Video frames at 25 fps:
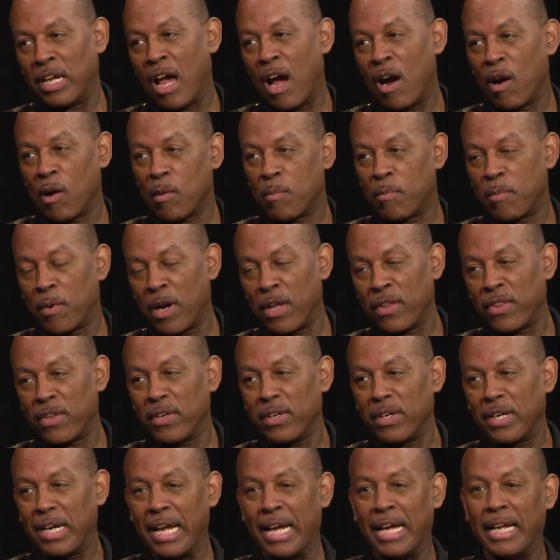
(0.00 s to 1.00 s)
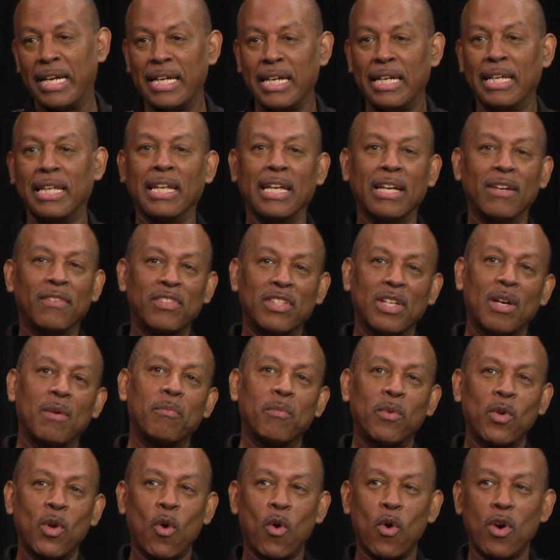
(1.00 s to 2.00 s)
younger brother, okay. and he lives up
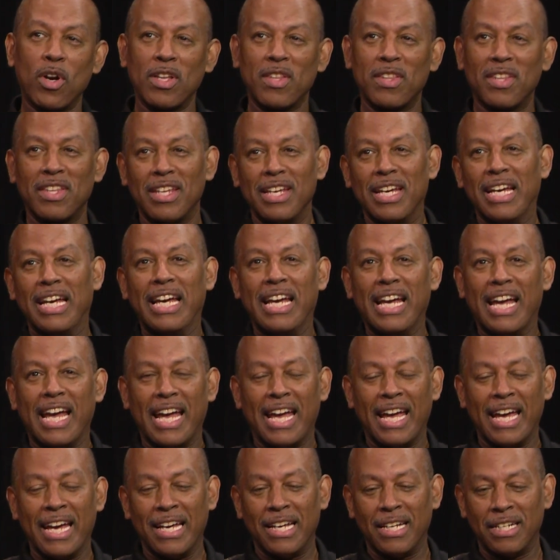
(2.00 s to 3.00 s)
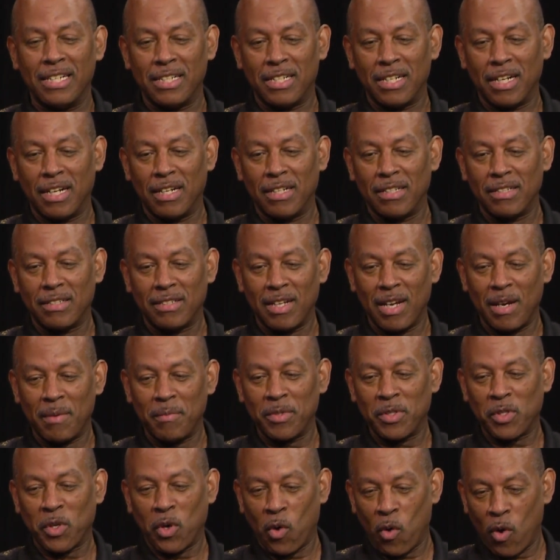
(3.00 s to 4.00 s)
north, mm-hmm. and uh, his name
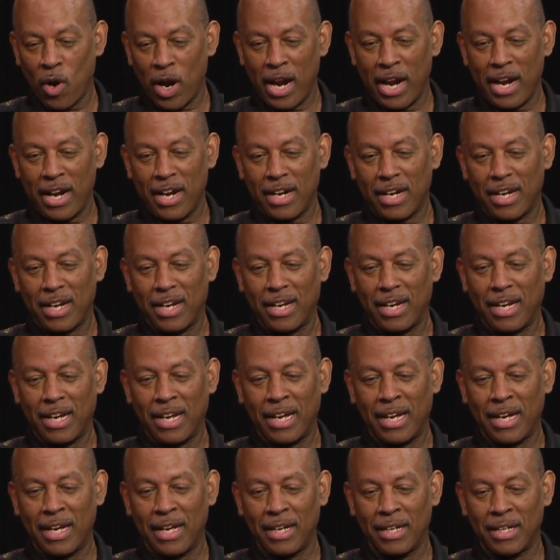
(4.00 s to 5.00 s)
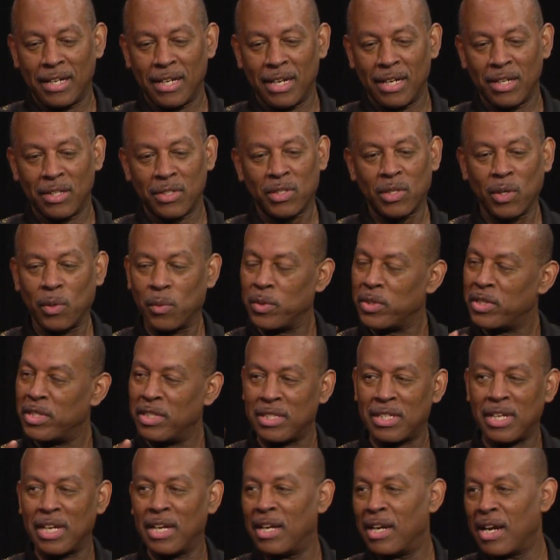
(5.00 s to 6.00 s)
is Greg, mm-hmm. and uh, so it was
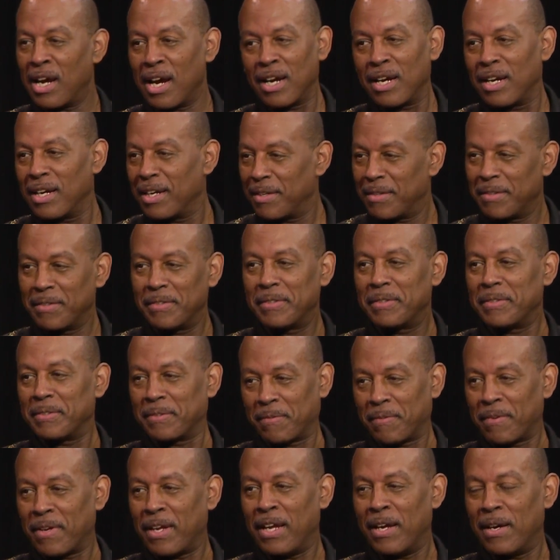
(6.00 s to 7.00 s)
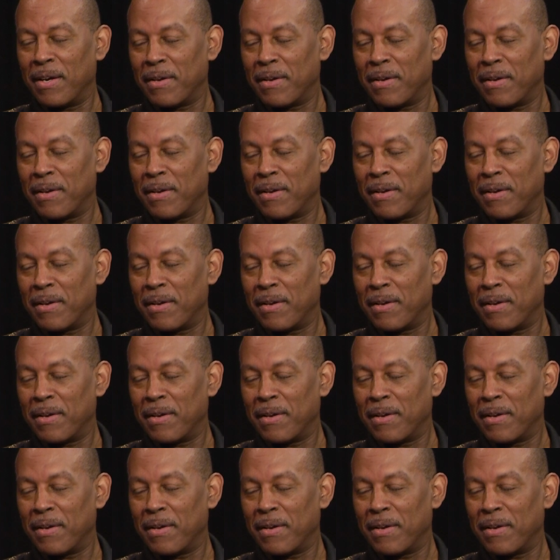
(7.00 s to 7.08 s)
just he and I. Right. Yeah.